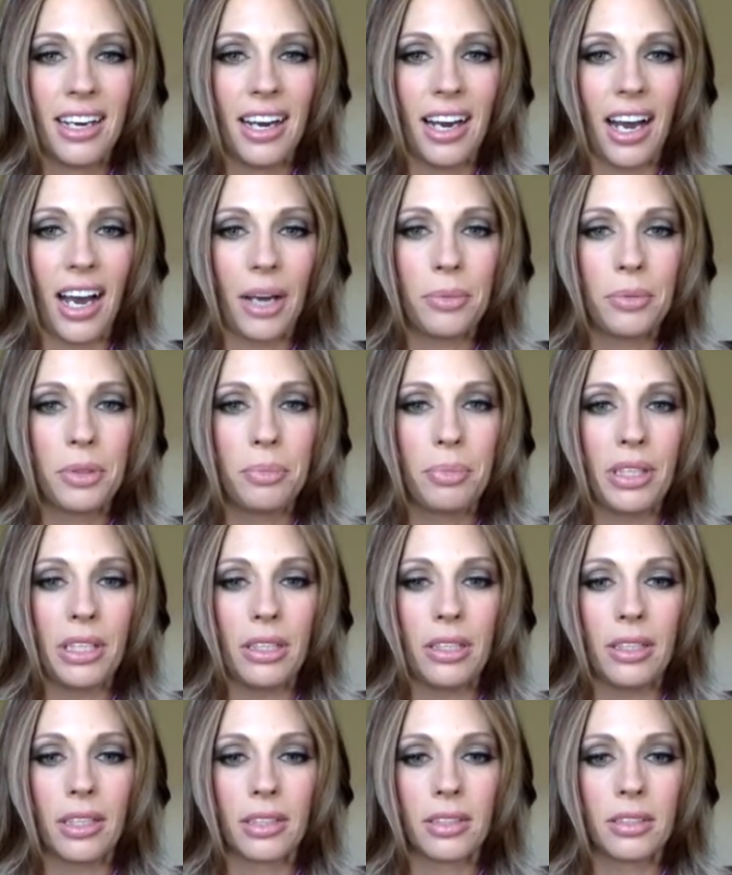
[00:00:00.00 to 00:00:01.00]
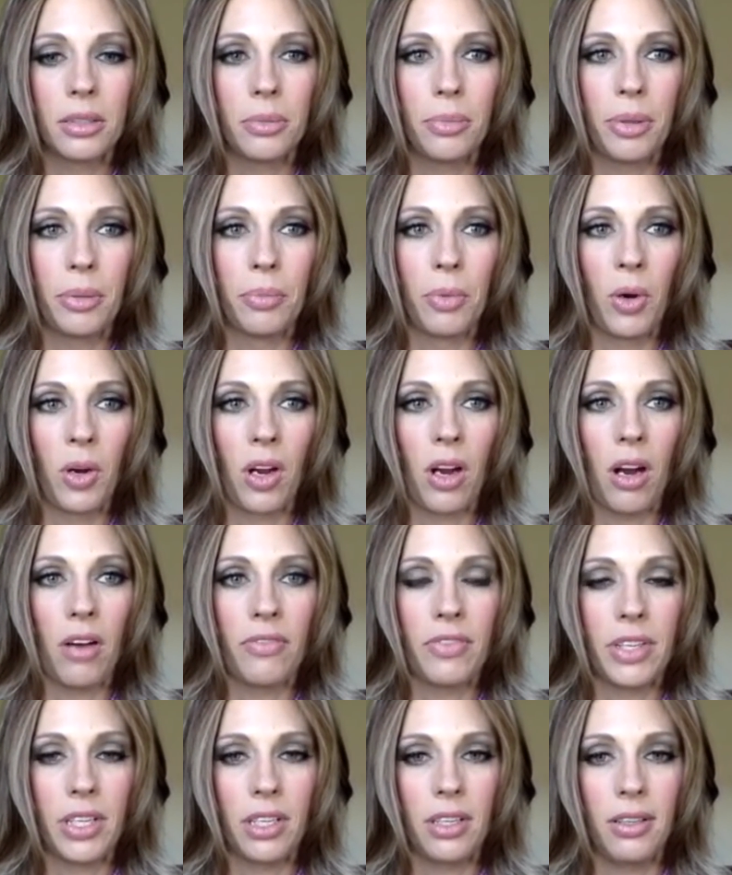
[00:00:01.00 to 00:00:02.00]
I would be a little bit more
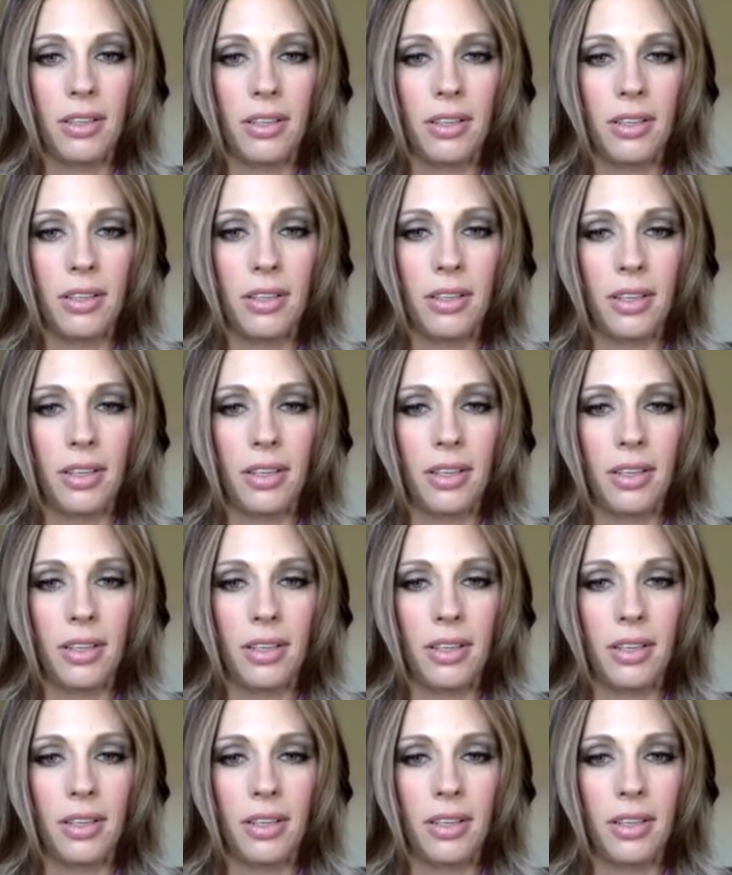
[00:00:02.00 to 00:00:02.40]
confident